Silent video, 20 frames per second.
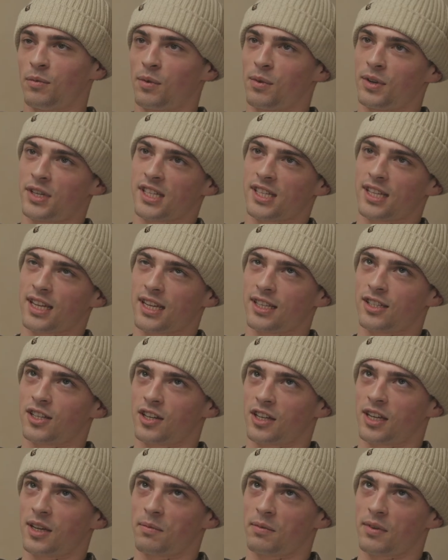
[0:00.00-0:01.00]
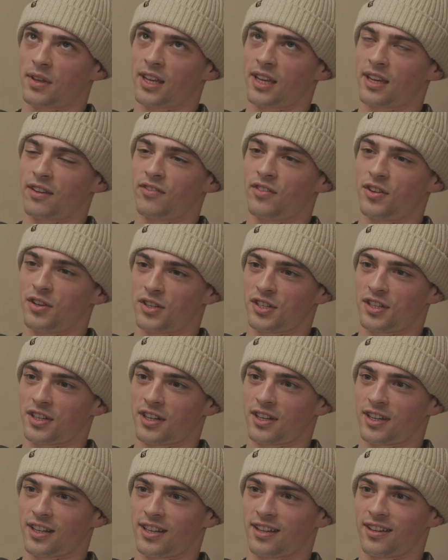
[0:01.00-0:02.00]
we were just like talking about like
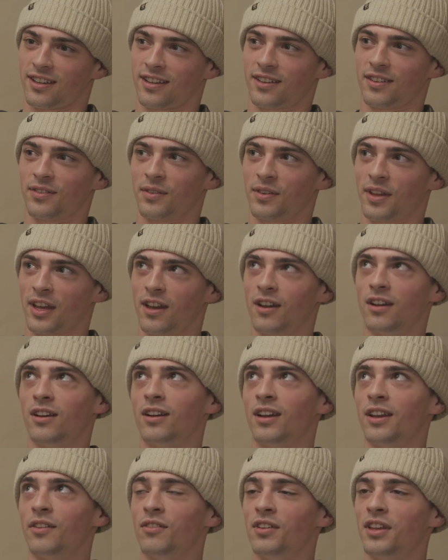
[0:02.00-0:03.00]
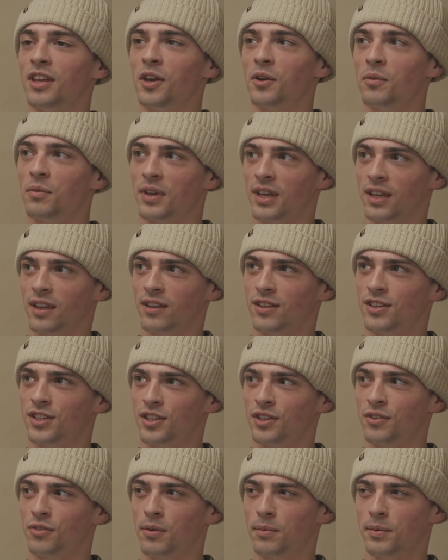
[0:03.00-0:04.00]
future, and we're like, oh, I really hope we could
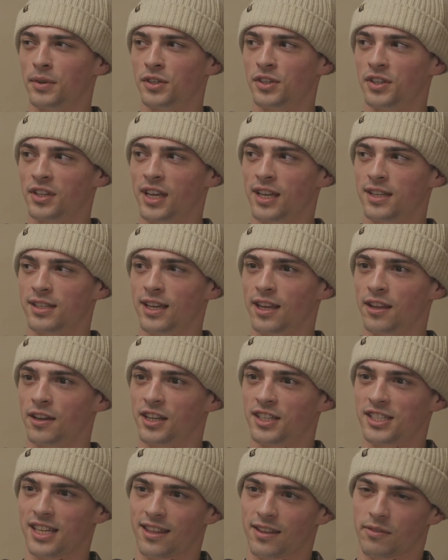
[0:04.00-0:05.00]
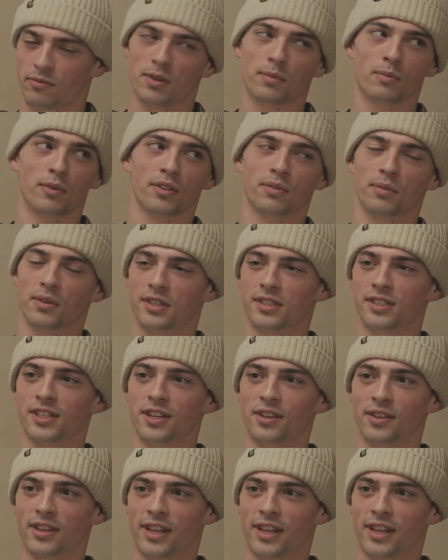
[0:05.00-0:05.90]
do Romeo and Juliet together, because I think we both wanted to do